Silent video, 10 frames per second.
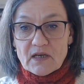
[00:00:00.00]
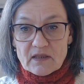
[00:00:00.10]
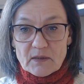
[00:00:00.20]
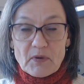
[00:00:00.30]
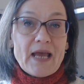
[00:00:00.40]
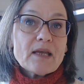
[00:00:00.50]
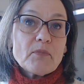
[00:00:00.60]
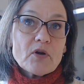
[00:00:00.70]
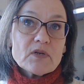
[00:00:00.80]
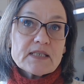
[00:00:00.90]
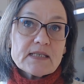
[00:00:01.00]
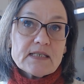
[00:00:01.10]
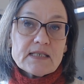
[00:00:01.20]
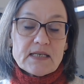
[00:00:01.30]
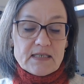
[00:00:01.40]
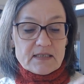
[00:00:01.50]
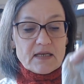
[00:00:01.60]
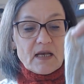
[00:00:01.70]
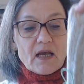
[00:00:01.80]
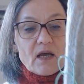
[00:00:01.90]
the blackberry stitches
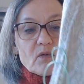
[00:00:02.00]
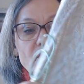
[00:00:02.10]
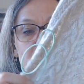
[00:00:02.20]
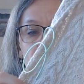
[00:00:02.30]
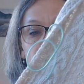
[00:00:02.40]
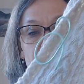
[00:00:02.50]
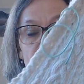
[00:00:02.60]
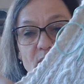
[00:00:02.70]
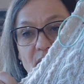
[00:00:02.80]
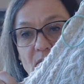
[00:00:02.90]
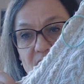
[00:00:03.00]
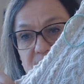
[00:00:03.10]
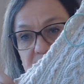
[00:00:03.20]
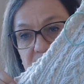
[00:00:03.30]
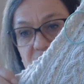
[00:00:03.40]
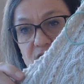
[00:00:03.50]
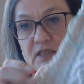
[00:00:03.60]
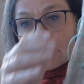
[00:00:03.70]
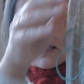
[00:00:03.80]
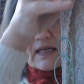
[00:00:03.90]
with double moss
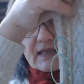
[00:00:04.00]
stitches in the